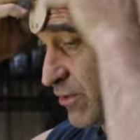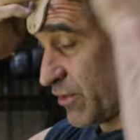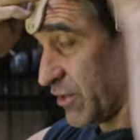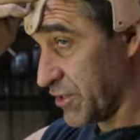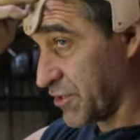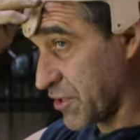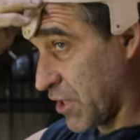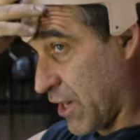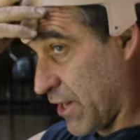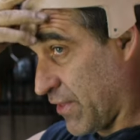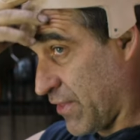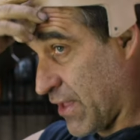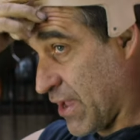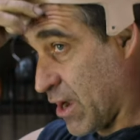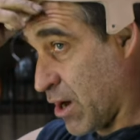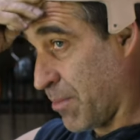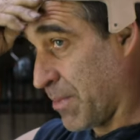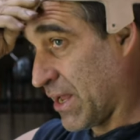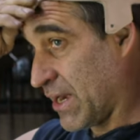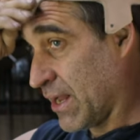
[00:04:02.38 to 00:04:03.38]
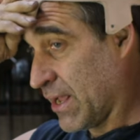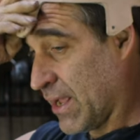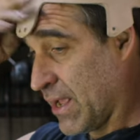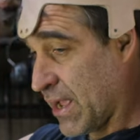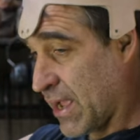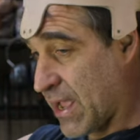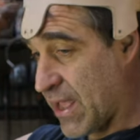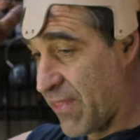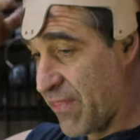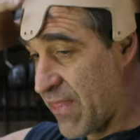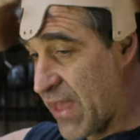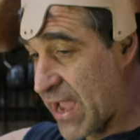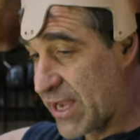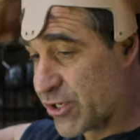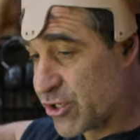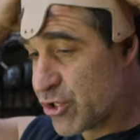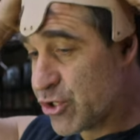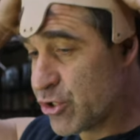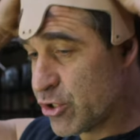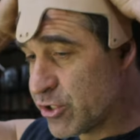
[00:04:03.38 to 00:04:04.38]
to the side of the helmet and
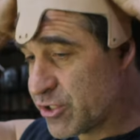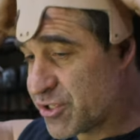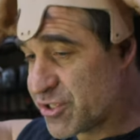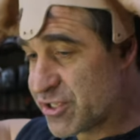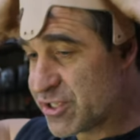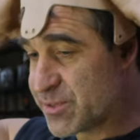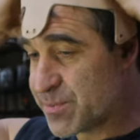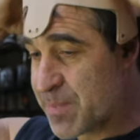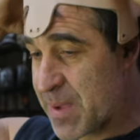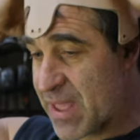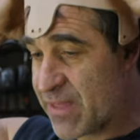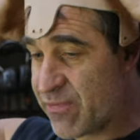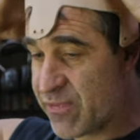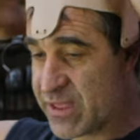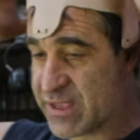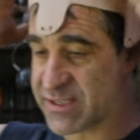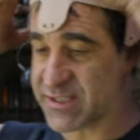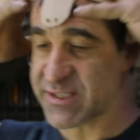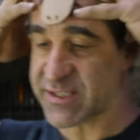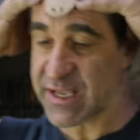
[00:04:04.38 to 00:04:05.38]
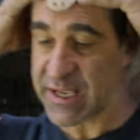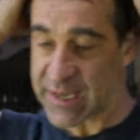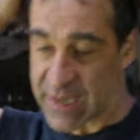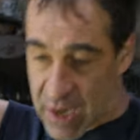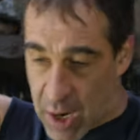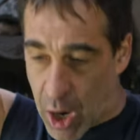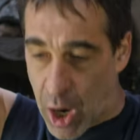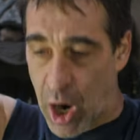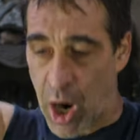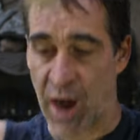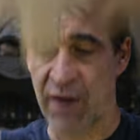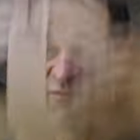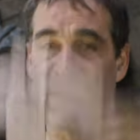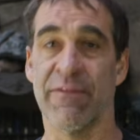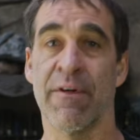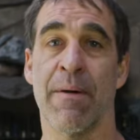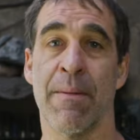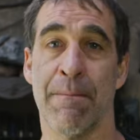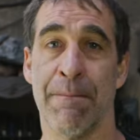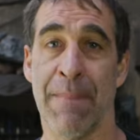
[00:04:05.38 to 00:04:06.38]
that should suspend this thing off
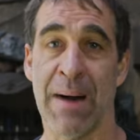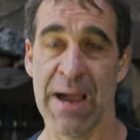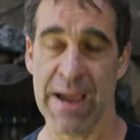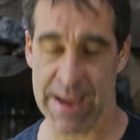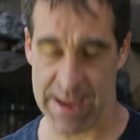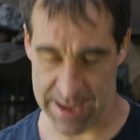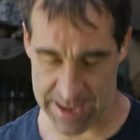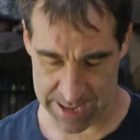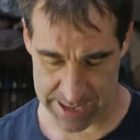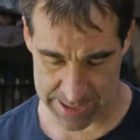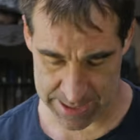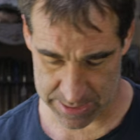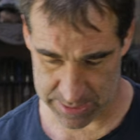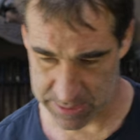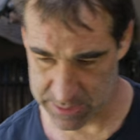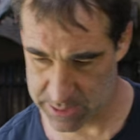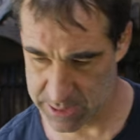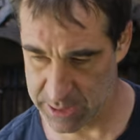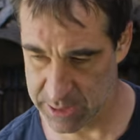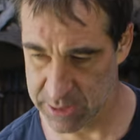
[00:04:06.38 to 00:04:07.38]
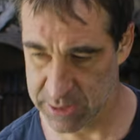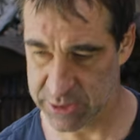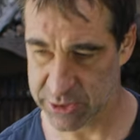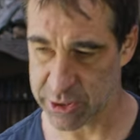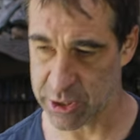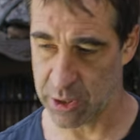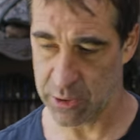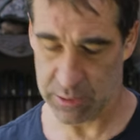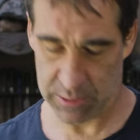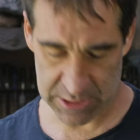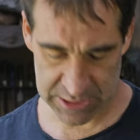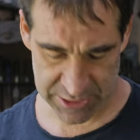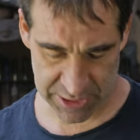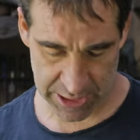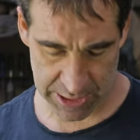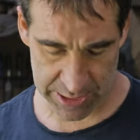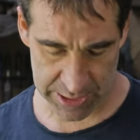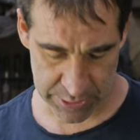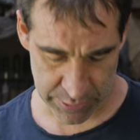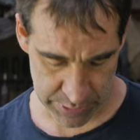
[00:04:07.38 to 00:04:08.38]
my head. So let's
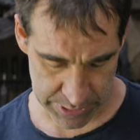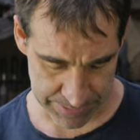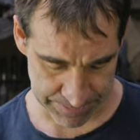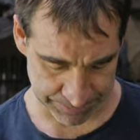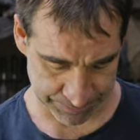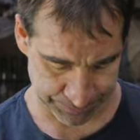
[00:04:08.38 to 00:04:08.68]
get into it.